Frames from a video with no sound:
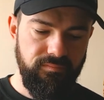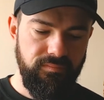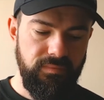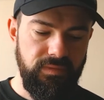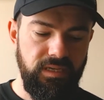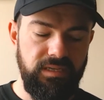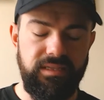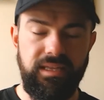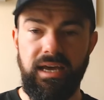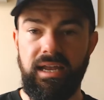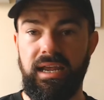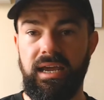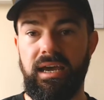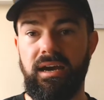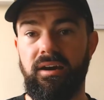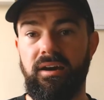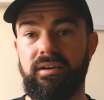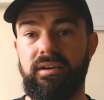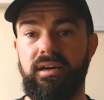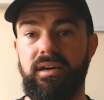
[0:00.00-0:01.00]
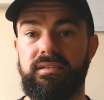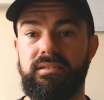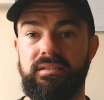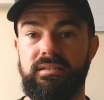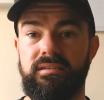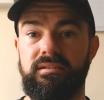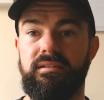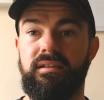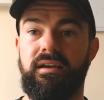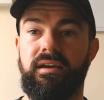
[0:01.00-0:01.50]
I got
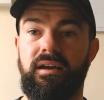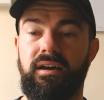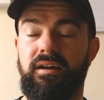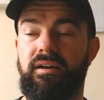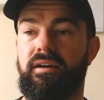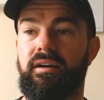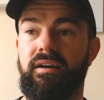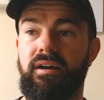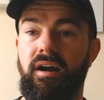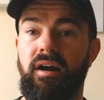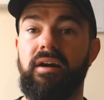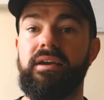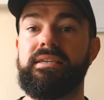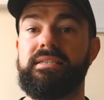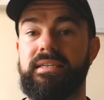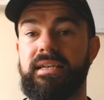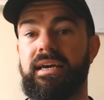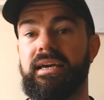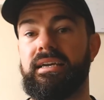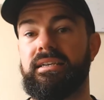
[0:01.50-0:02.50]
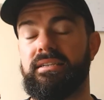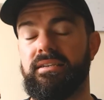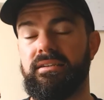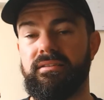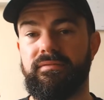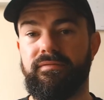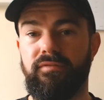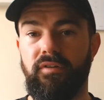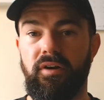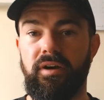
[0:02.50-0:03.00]
to, like, I isolated till the
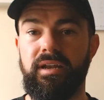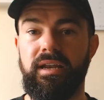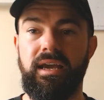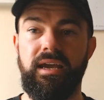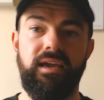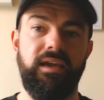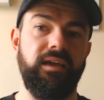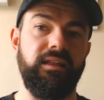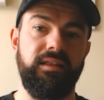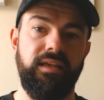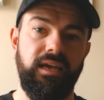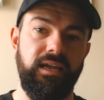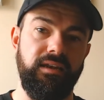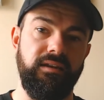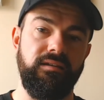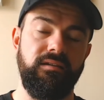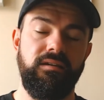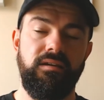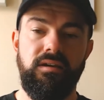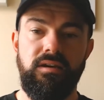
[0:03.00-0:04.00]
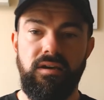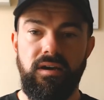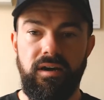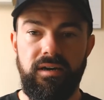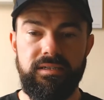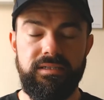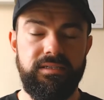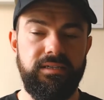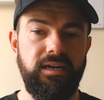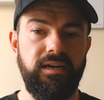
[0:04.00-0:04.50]
Friday, and then I
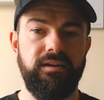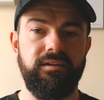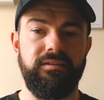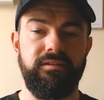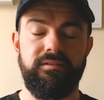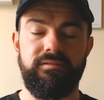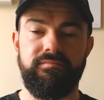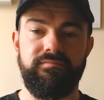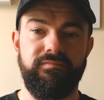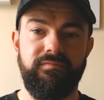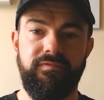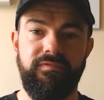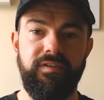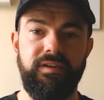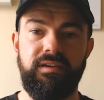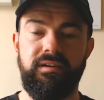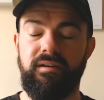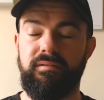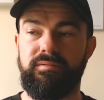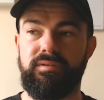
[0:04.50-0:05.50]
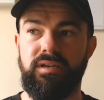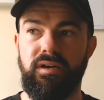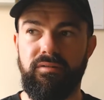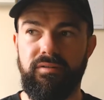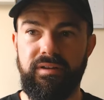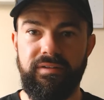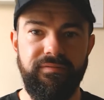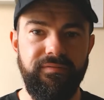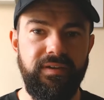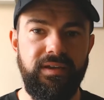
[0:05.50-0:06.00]
started to feel, I was
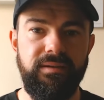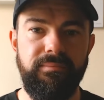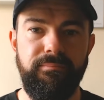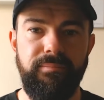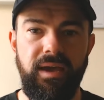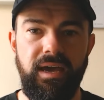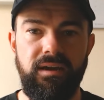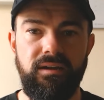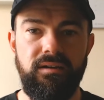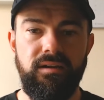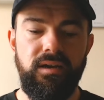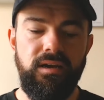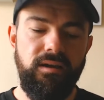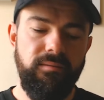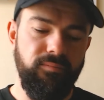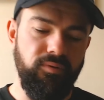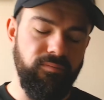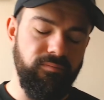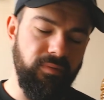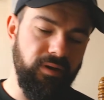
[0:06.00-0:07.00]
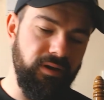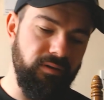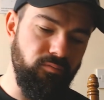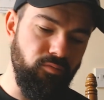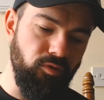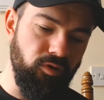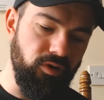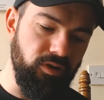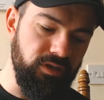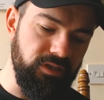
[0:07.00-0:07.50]
already feeling better. But my
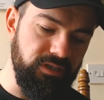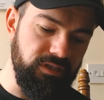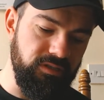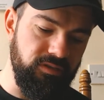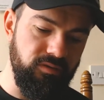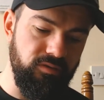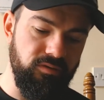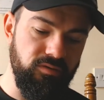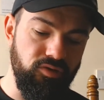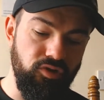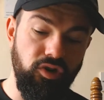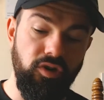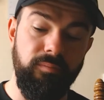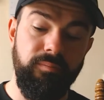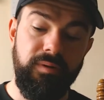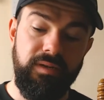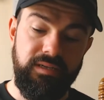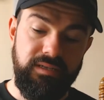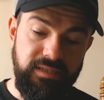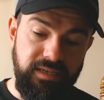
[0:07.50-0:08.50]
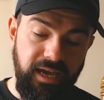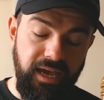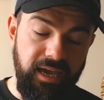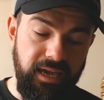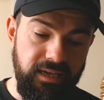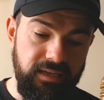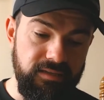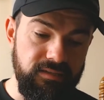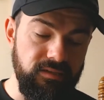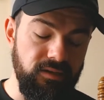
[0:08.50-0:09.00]
worst couple of
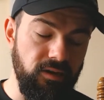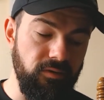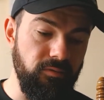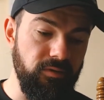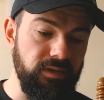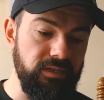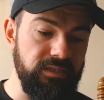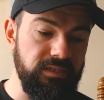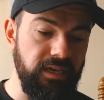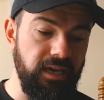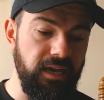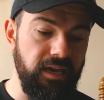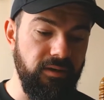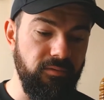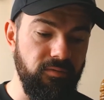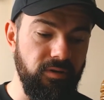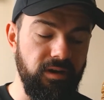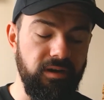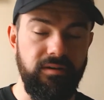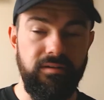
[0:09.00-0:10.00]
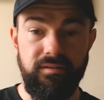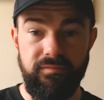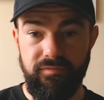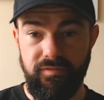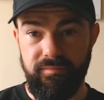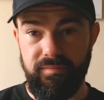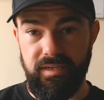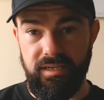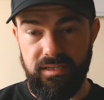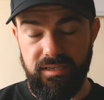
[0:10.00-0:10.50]
days, I want to say, were from
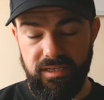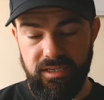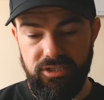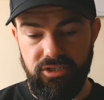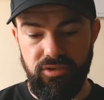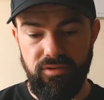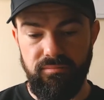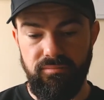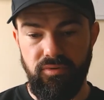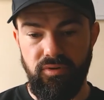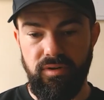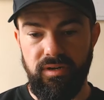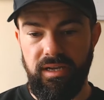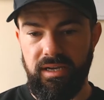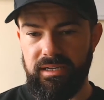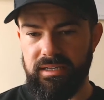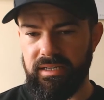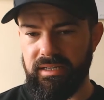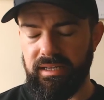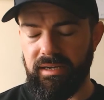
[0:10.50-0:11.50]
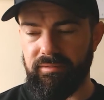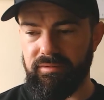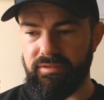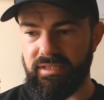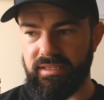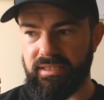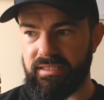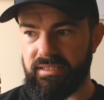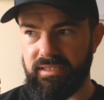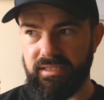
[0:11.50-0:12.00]
the initial Monday, I think that was like
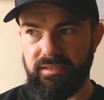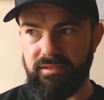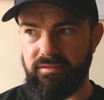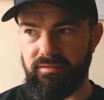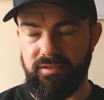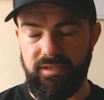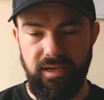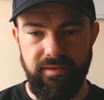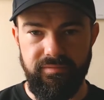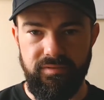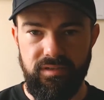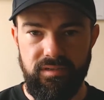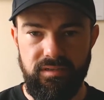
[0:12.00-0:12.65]
the 6th or 7th,